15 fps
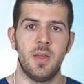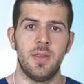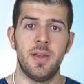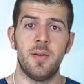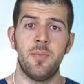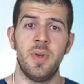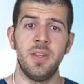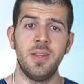
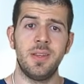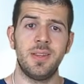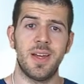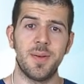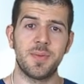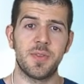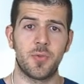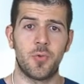There are many
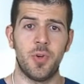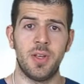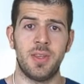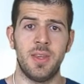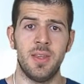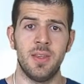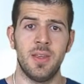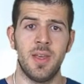types of
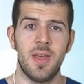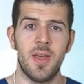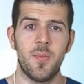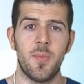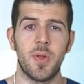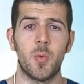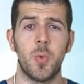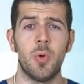creatine,
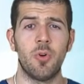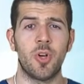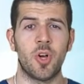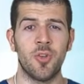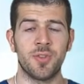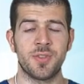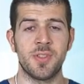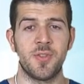but we will
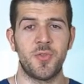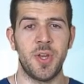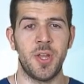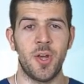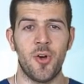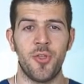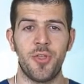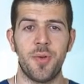
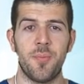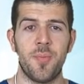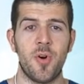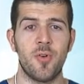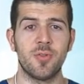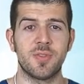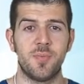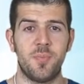concentrate on the
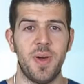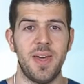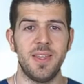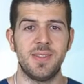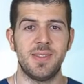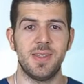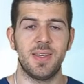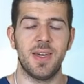most
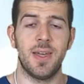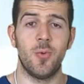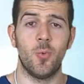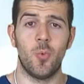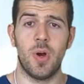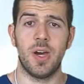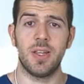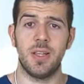basic
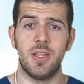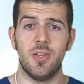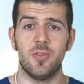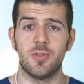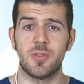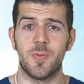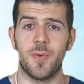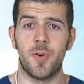and widely
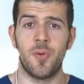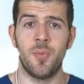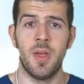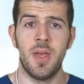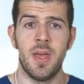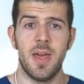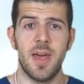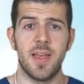used form,
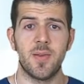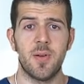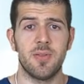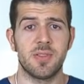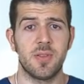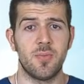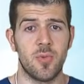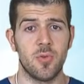as well
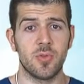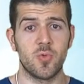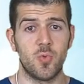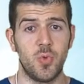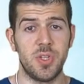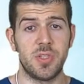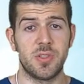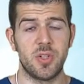as the most
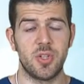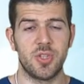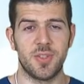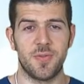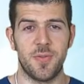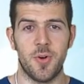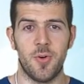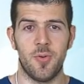researched
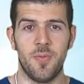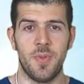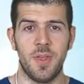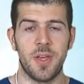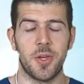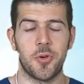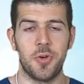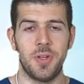of all,
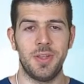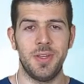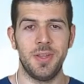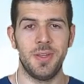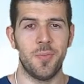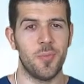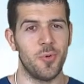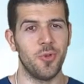
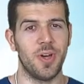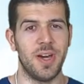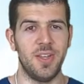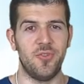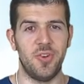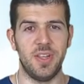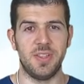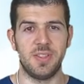creatine
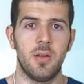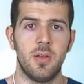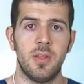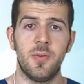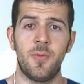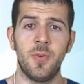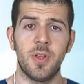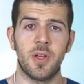monohydrate.
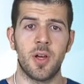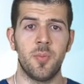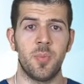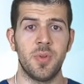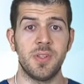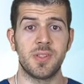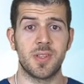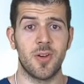Different
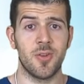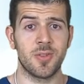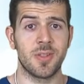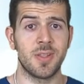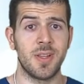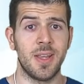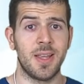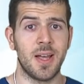companies
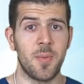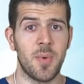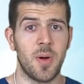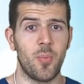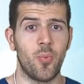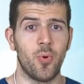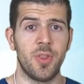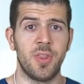constantly come
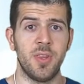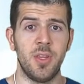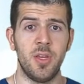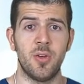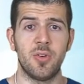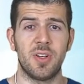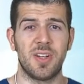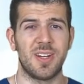up with
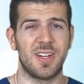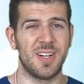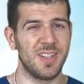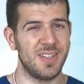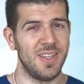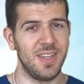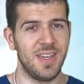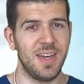new
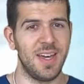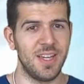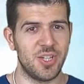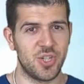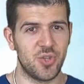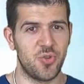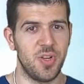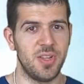
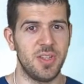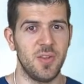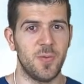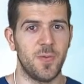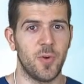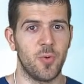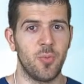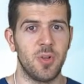cutting-edge creatine
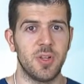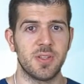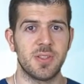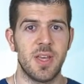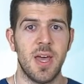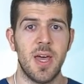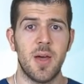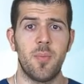
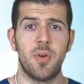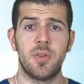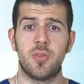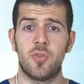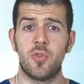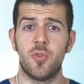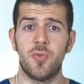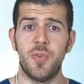formulas, but
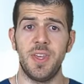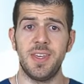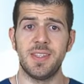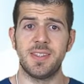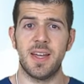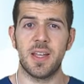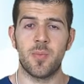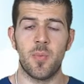the truth
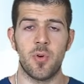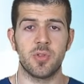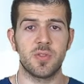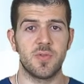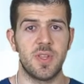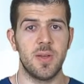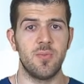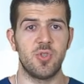is that most
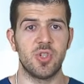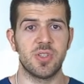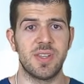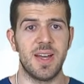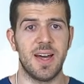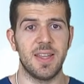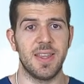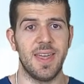of them
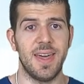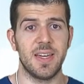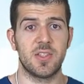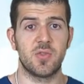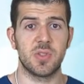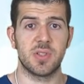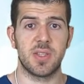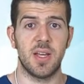just add
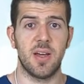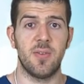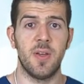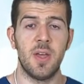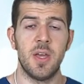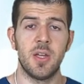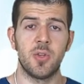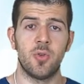extra stuff
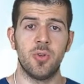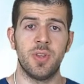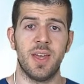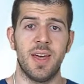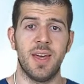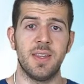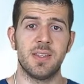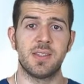to
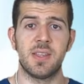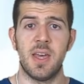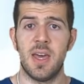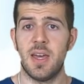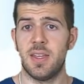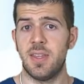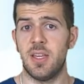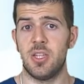enhance
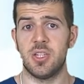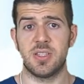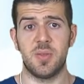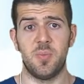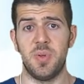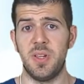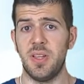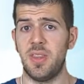
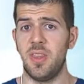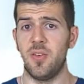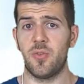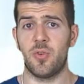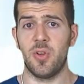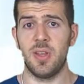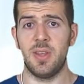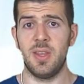digestibility
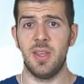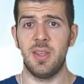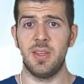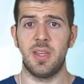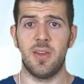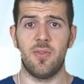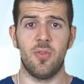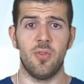of
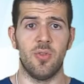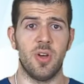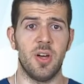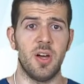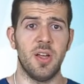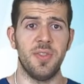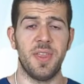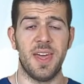creatine, give you
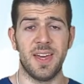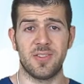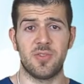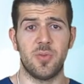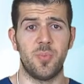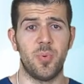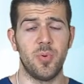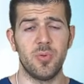an
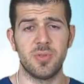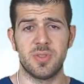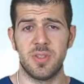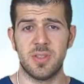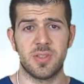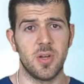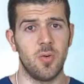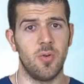extra boost
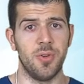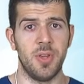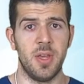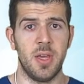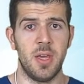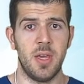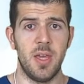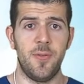and so on.
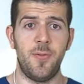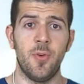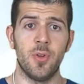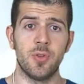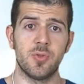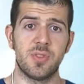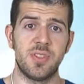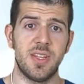If you
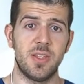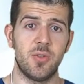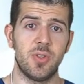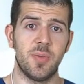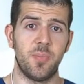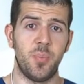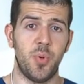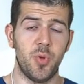want to stick to
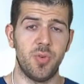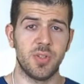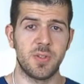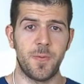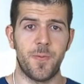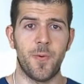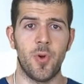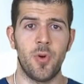the
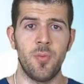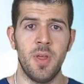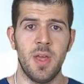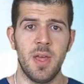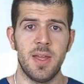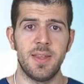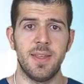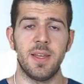purest form,
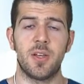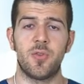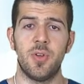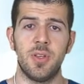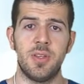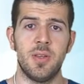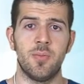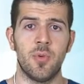then
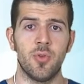creatine